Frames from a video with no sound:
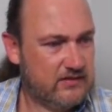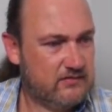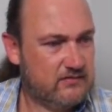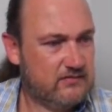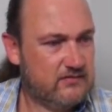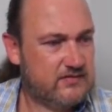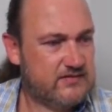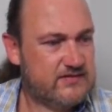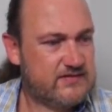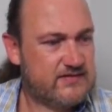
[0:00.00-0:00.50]

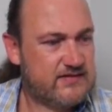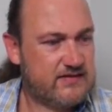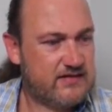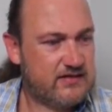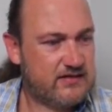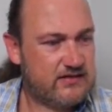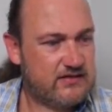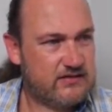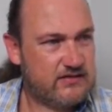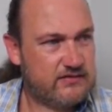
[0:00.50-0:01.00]
This is
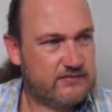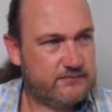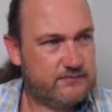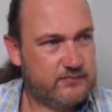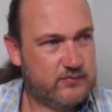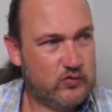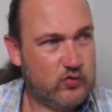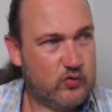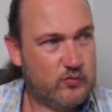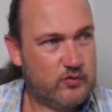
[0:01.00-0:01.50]
a
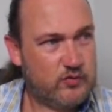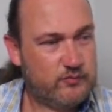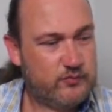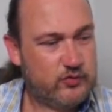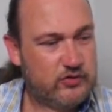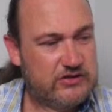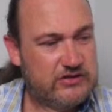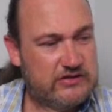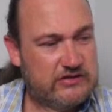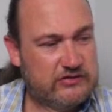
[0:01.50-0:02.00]
normal
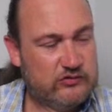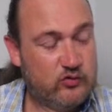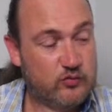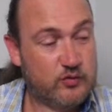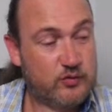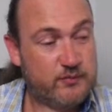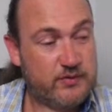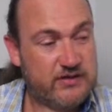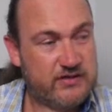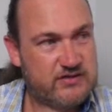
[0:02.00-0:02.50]

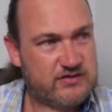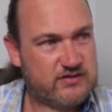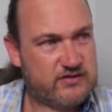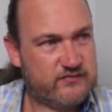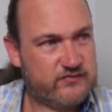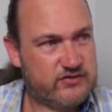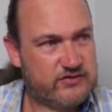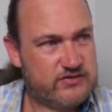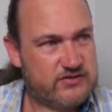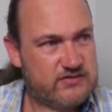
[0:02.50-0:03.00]
bearish
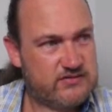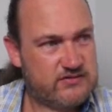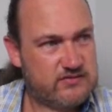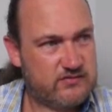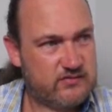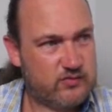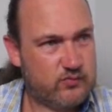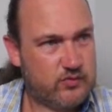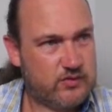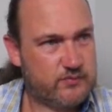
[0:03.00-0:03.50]
divergence on
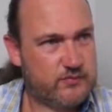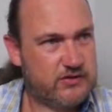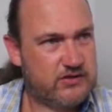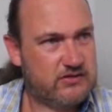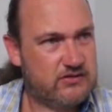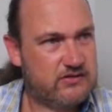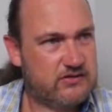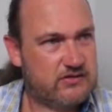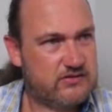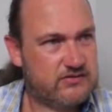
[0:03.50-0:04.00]
the 1
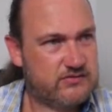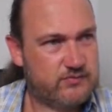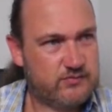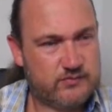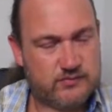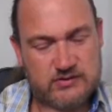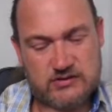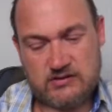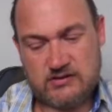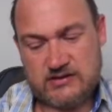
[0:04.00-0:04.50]
minute. I
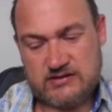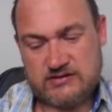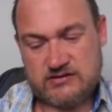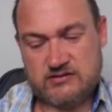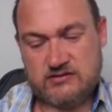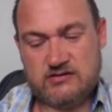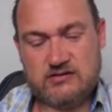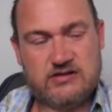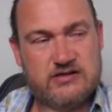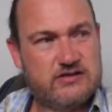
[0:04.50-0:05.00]
would actually
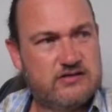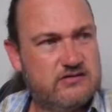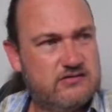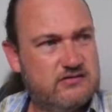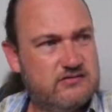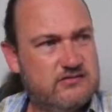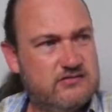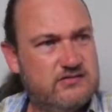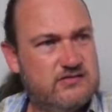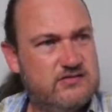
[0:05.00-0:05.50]
like
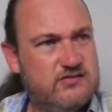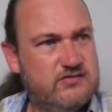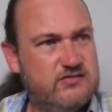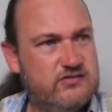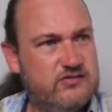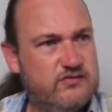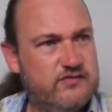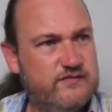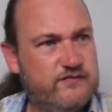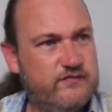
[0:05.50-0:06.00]
to
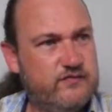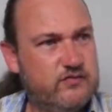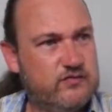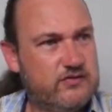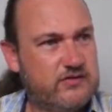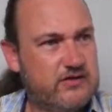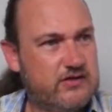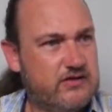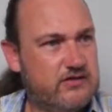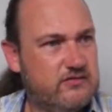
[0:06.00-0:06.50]
do a full
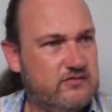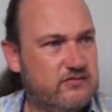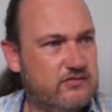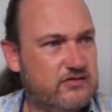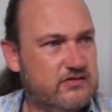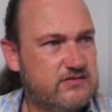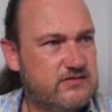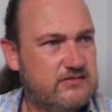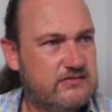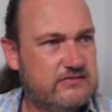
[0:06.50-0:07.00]
trade on
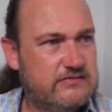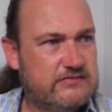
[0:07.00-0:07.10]
this.